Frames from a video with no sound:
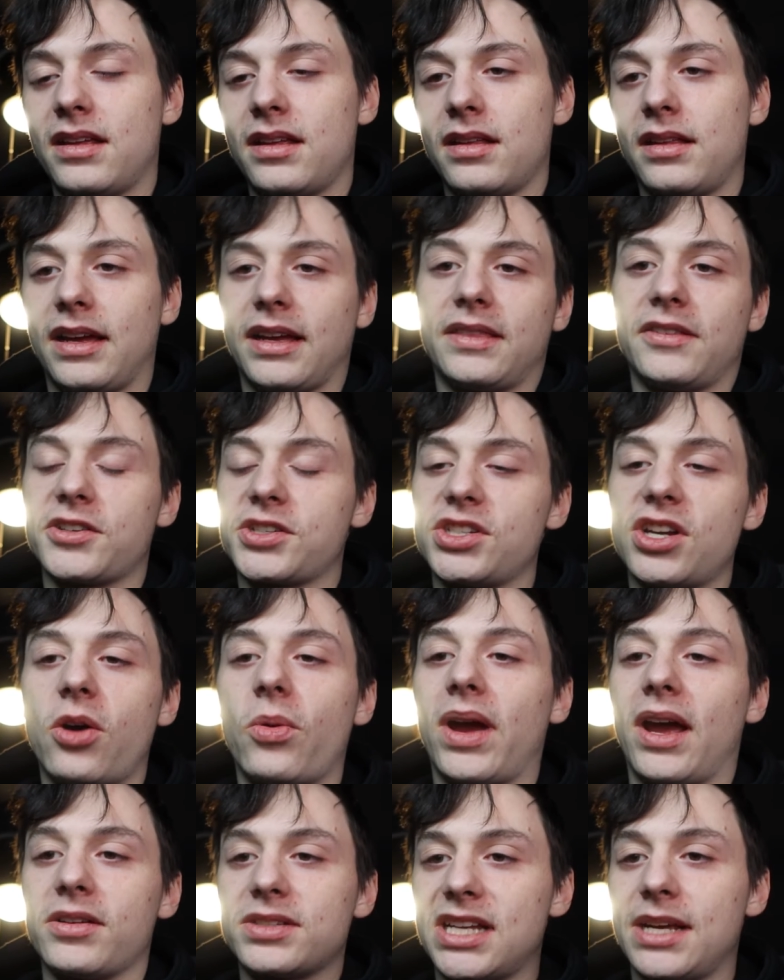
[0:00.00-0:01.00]
Like, there's no
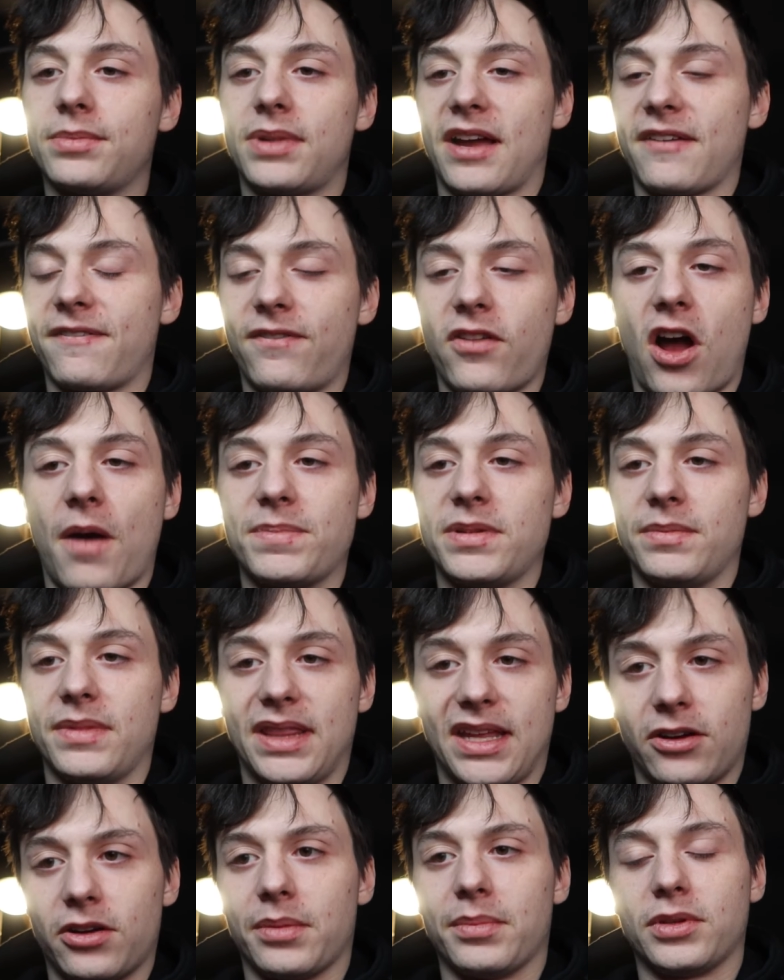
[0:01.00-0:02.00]
way I flopped them
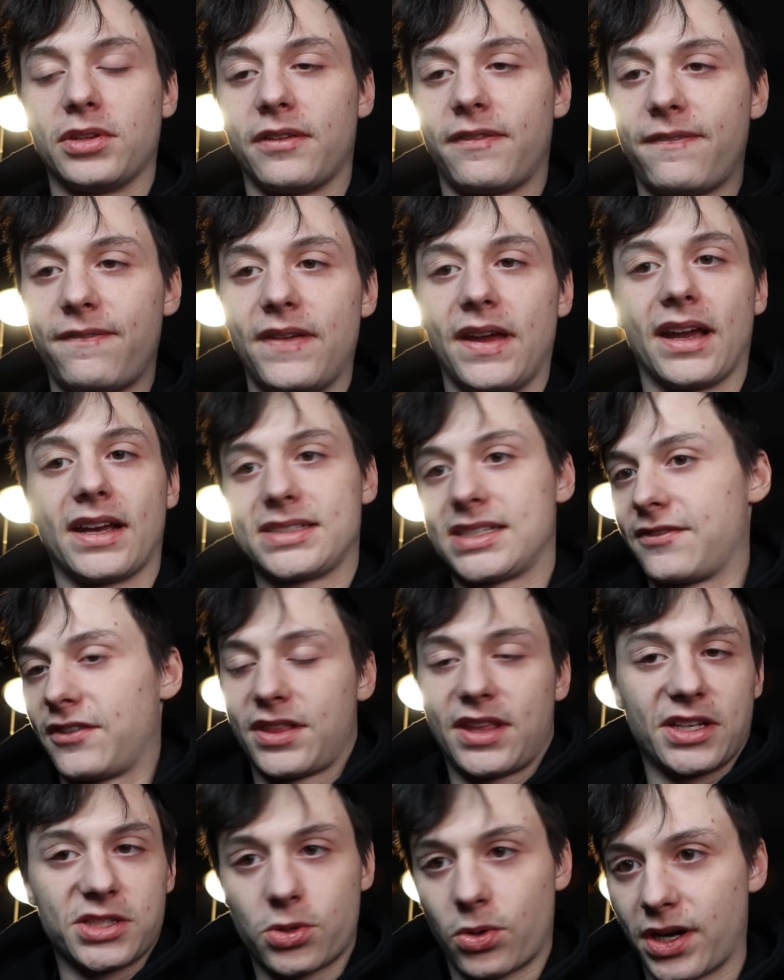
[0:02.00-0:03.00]
and they were able to fit. Because
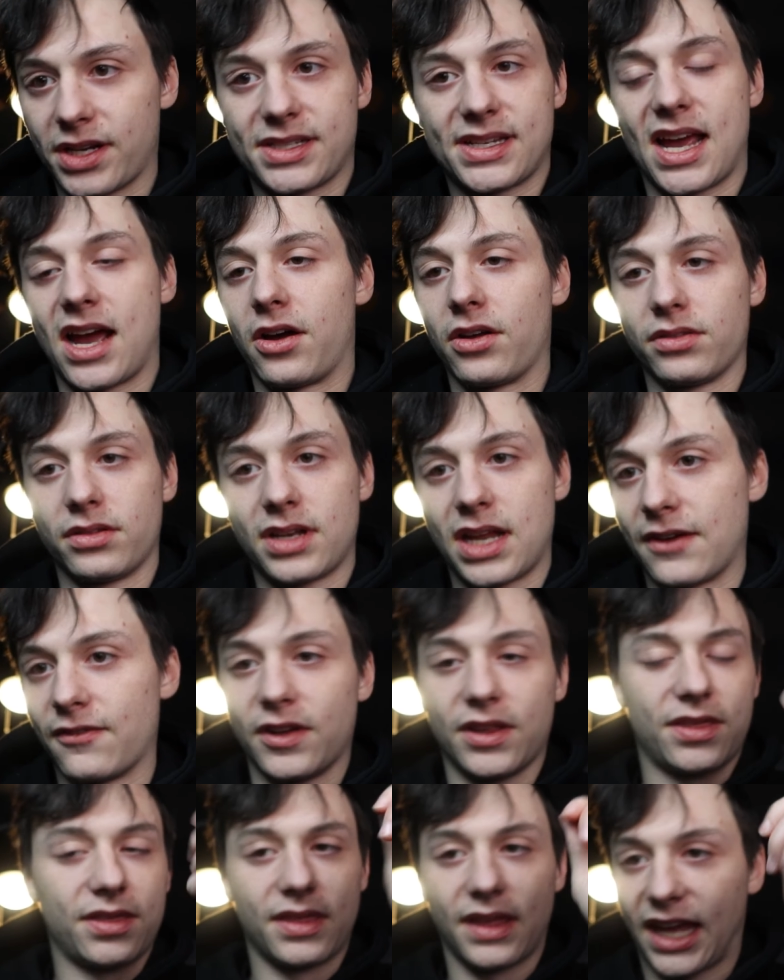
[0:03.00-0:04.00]
everything torqued down,
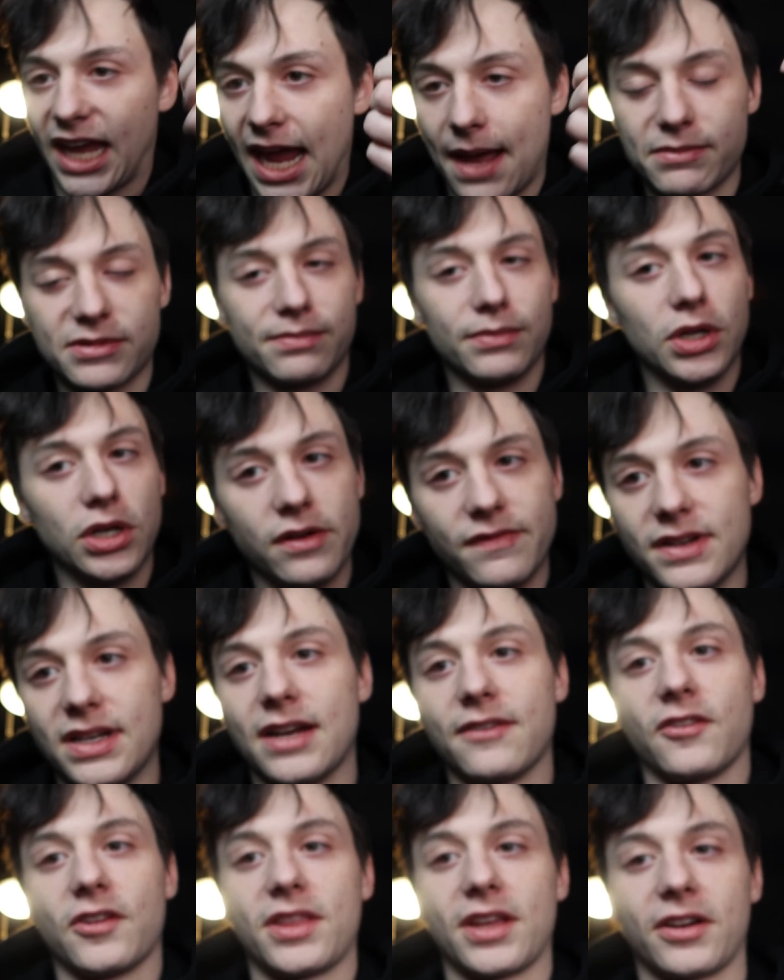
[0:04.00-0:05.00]
the cams moved and
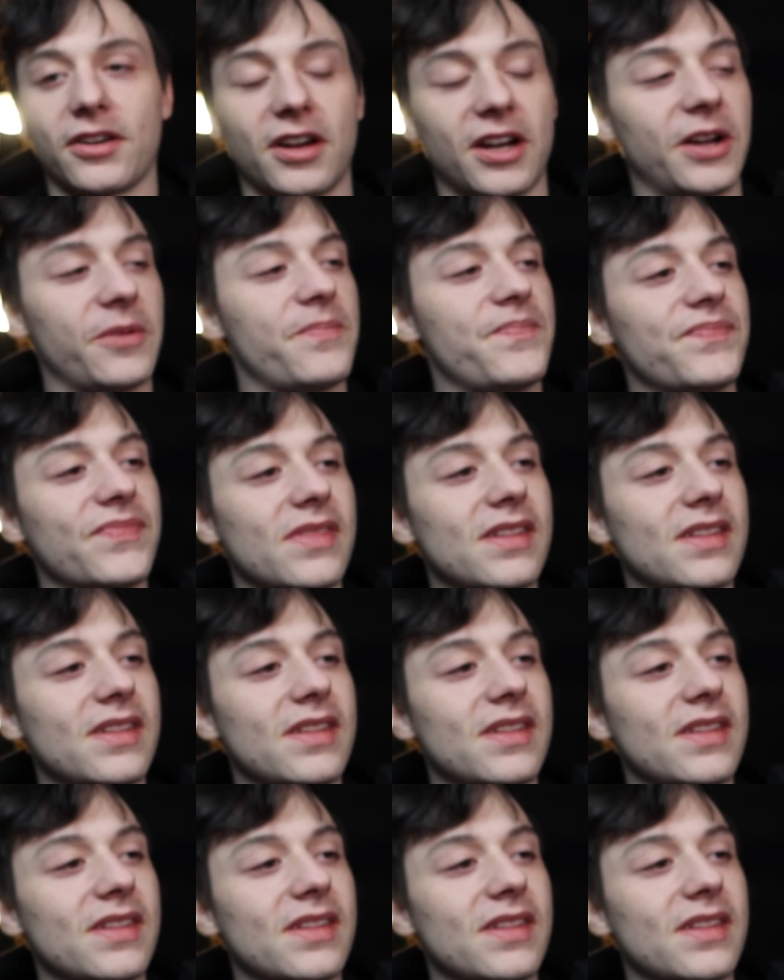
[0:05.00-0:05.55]
everything, alright?